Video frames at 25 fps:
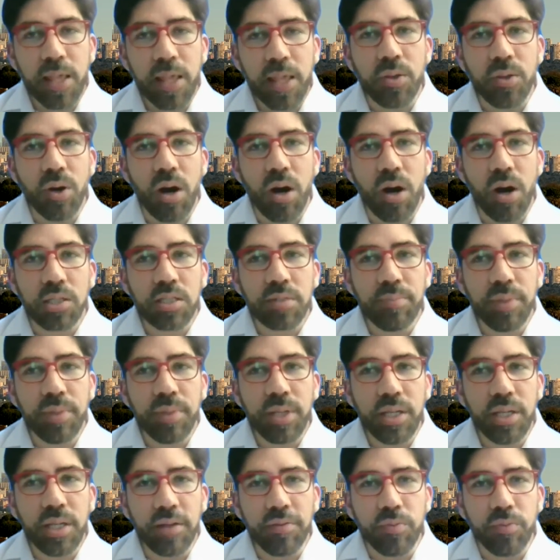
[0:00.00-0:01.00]
You asked
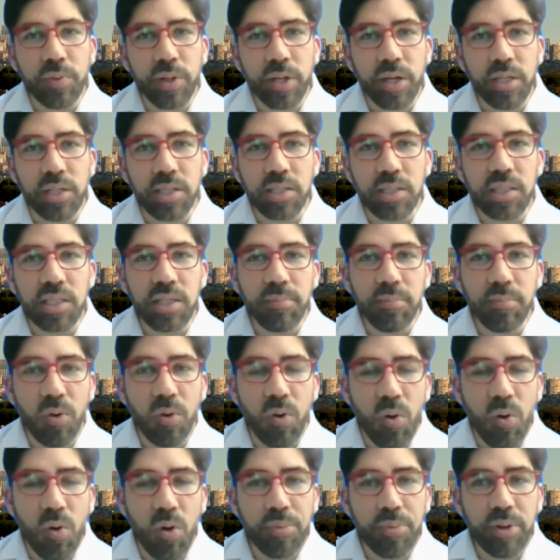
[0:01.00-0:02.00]
me if we're going to see
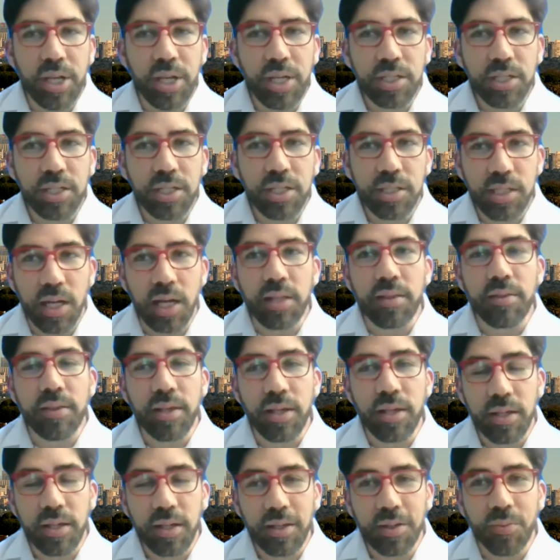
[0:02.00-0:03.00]
more breaches. I
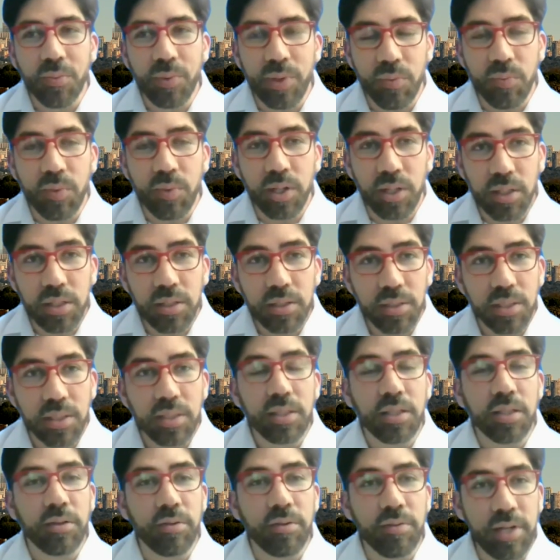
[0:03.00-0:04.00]
think we will.
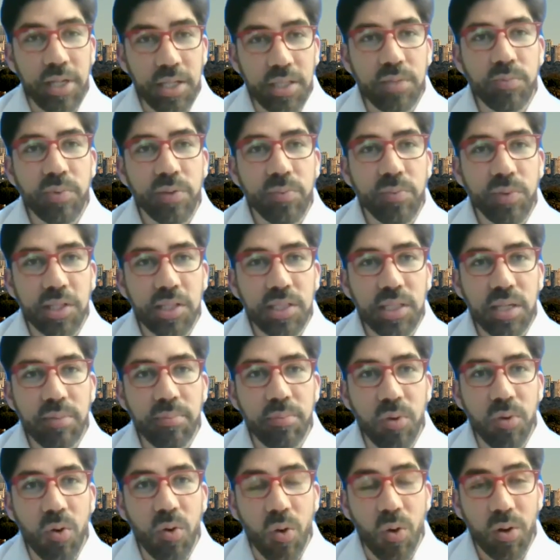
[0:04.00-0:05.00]
The reason we will see
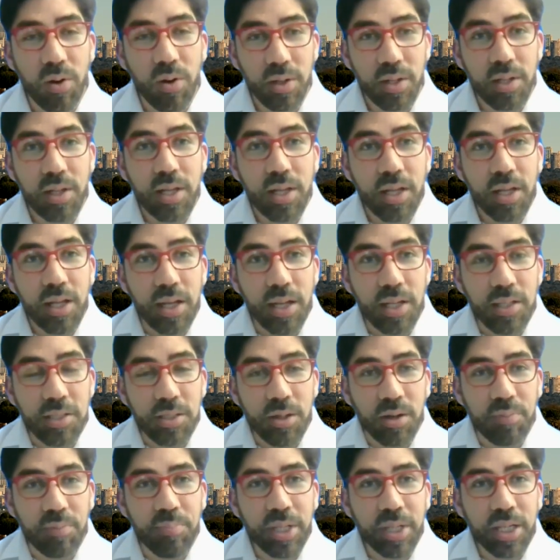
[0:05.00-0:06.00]
more is
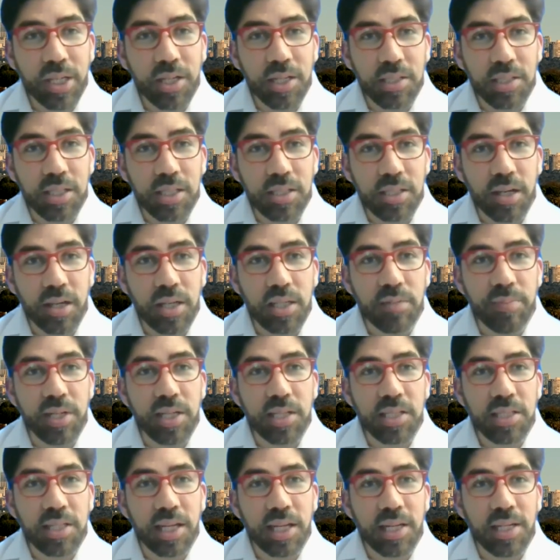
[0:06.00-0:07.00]
not because there's going to be a
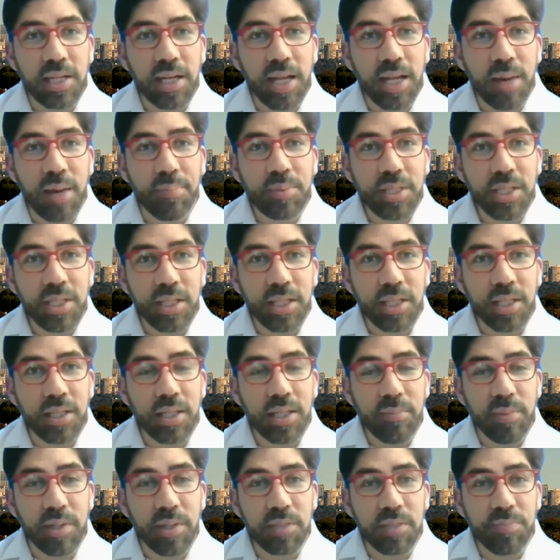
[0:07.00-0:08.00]
sudden uptick in
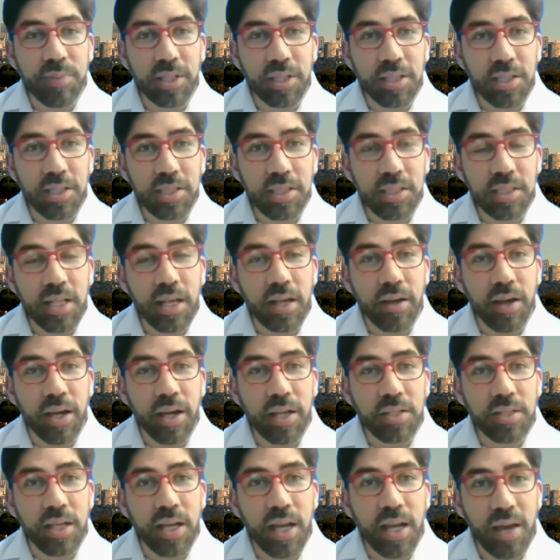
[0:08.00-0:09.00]
them. It's because they're going
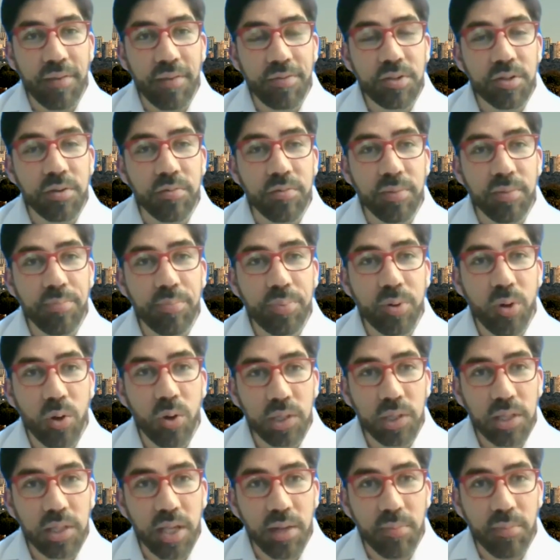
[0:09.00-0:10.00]
to have to
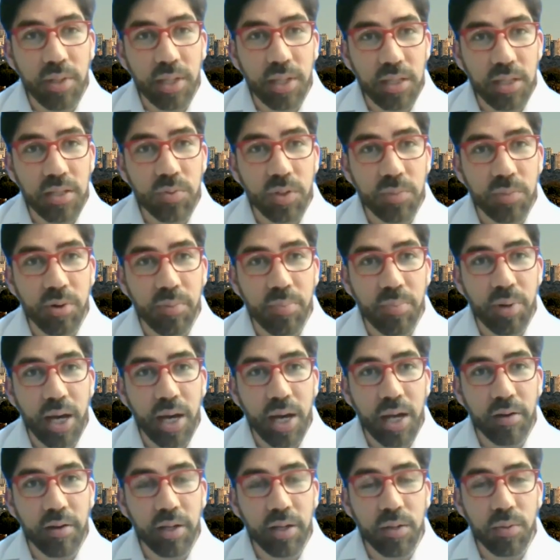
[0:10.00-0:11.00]
report them, and that's what
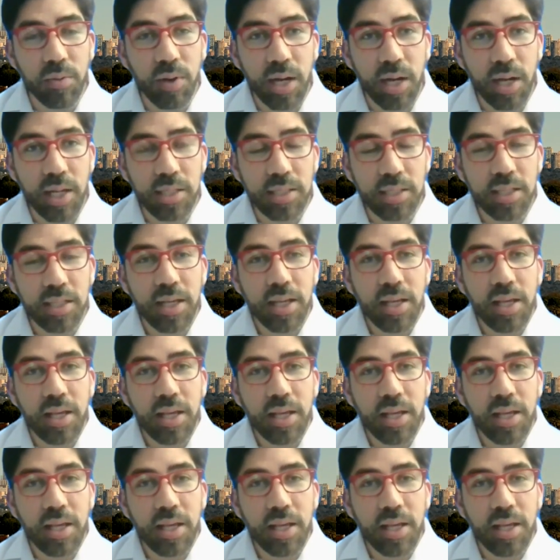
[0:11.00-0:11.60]
POPIA requires.